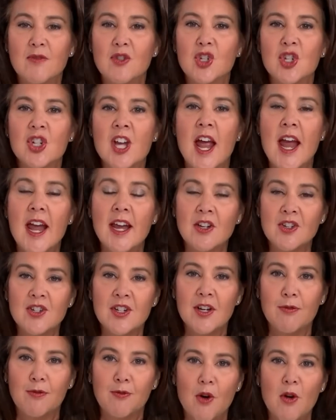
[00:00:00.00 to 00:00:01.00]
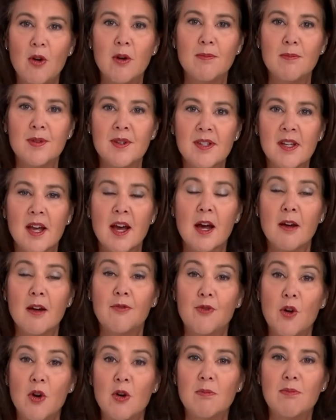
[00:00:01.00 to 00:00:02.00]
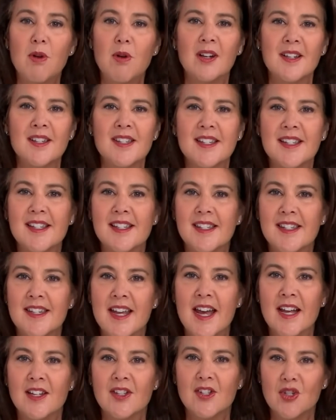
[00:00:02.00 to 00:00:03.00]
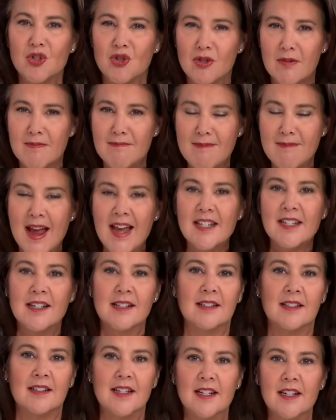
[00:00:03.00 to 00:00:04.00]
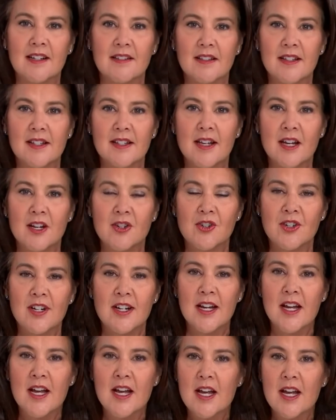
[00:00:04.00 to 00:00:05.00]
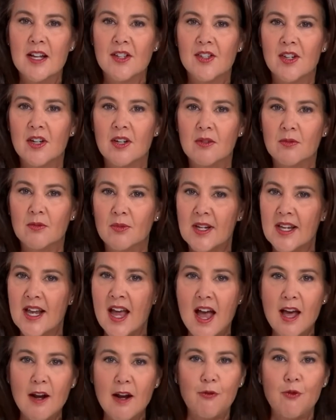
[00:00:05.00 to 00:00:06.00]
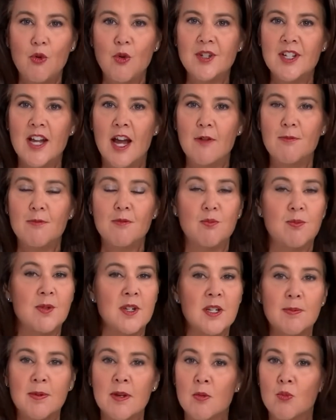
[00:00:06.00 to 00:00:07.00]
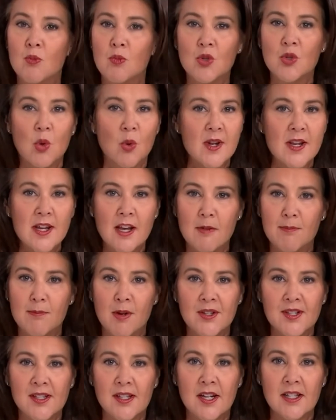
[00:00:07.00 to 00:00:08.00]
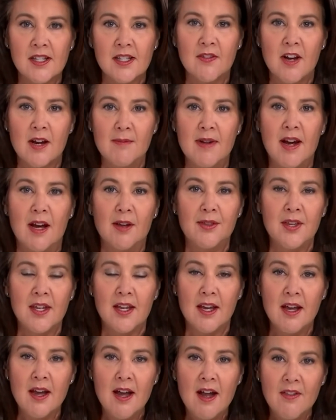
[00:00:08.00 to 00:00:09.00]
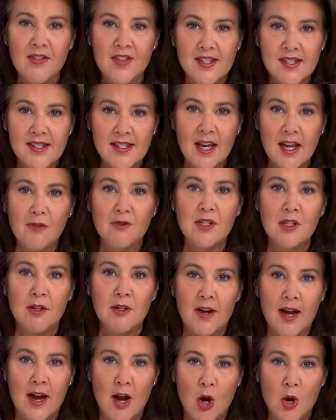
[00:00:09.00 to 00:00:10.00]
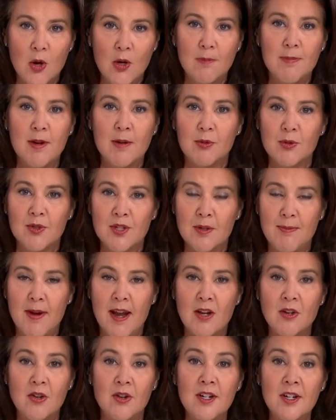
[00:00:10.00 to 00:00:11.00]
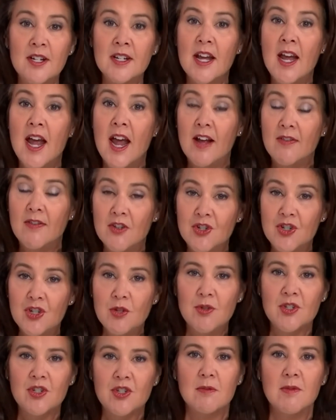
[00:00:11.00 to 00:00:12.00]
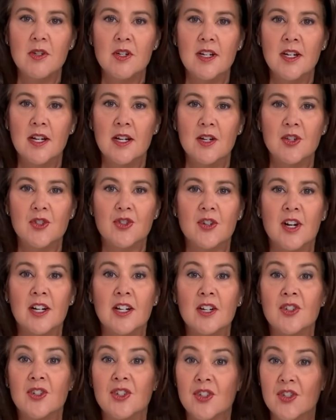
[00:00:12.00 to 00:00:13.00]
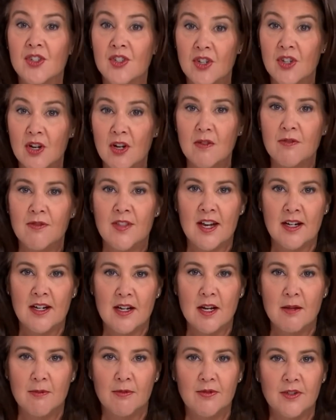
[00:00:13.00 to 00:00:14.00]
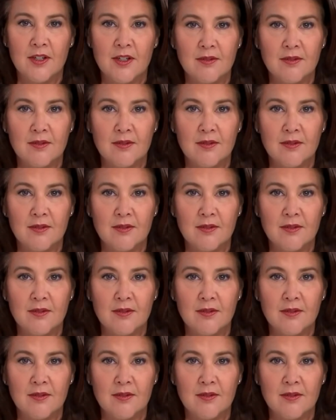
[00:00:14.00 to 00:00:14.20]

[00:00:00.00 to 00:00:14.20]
changed our foreign policy stance dramatically in this country. We can't afford to be talking out of both sides of our mouth here. The safety of our own people depend on it, and the Jewish community in Australia deserve that comfort.